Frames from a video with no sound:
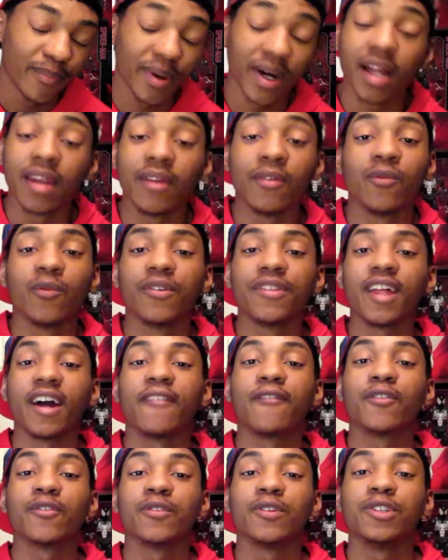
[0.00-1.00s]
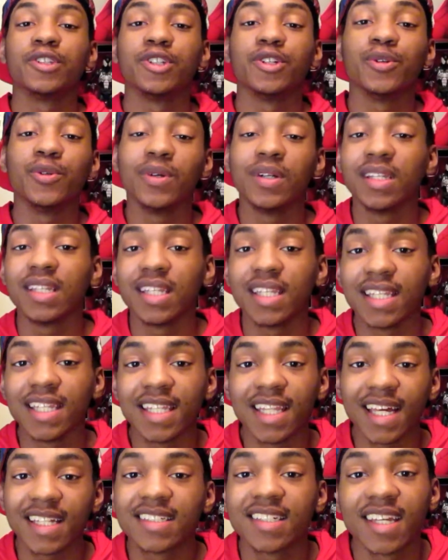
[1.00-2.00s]
But without further ado,
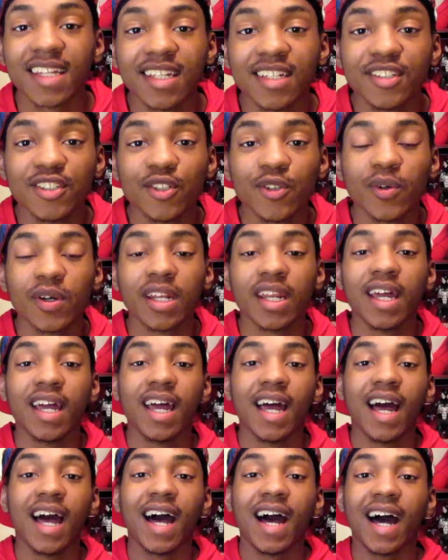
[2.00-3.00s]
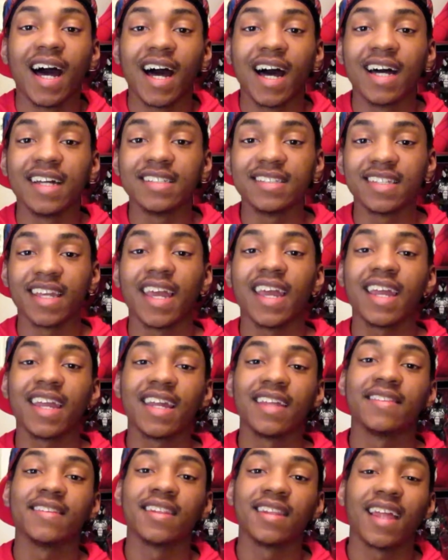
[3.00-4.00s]
let's get into it. A
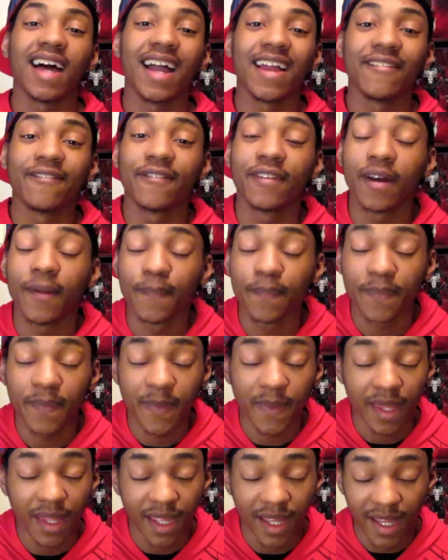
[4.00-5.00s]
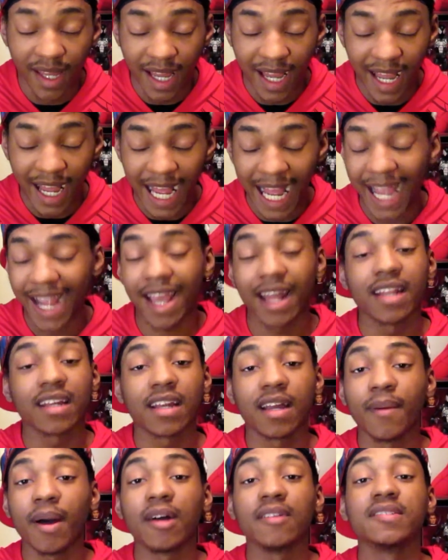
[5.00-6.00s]
day in the life. I gotta
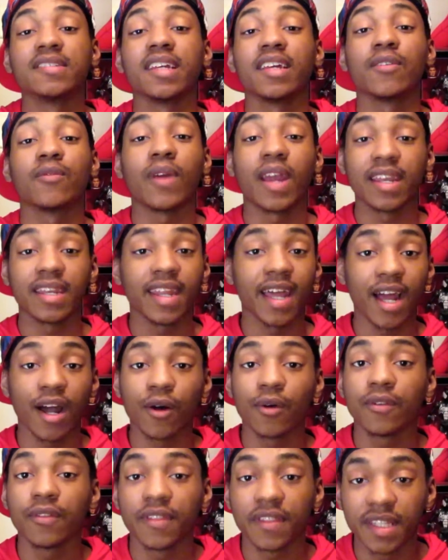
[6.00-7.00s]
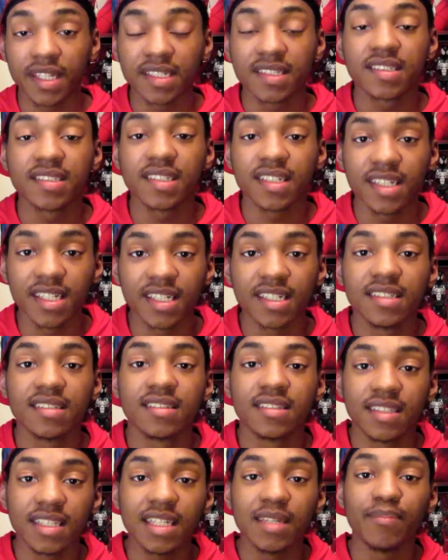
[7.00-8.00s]
come out and say it right now. This
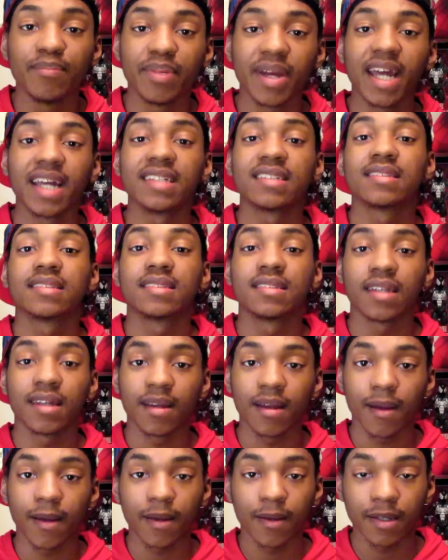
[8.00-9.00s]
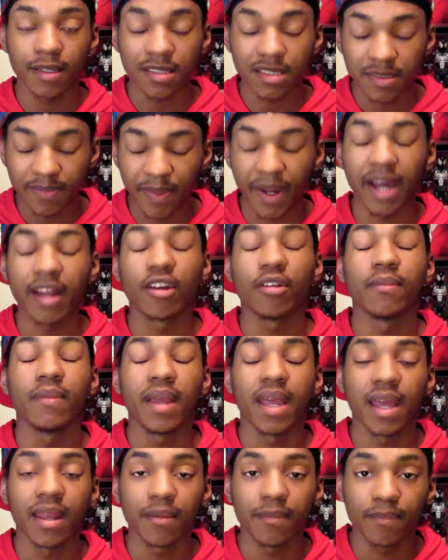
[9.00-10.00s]
is the best
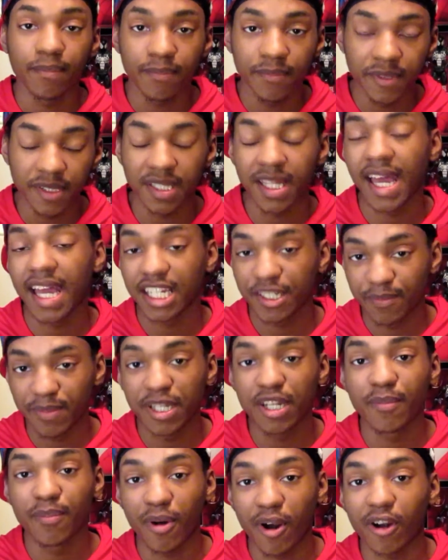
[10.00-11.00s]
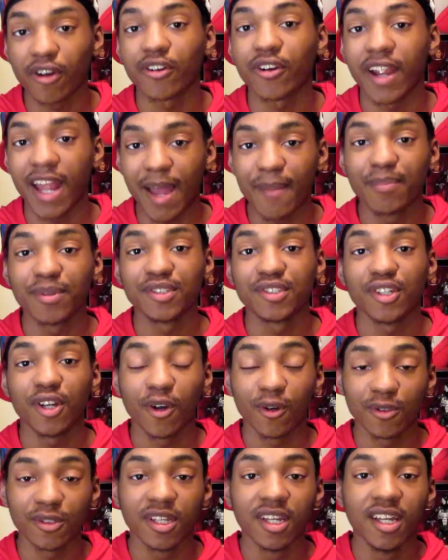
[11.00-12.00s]
Spider-Man slash Peter Parker
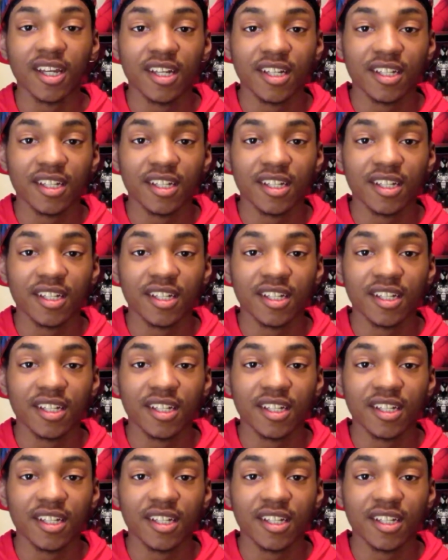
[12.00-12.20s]
episode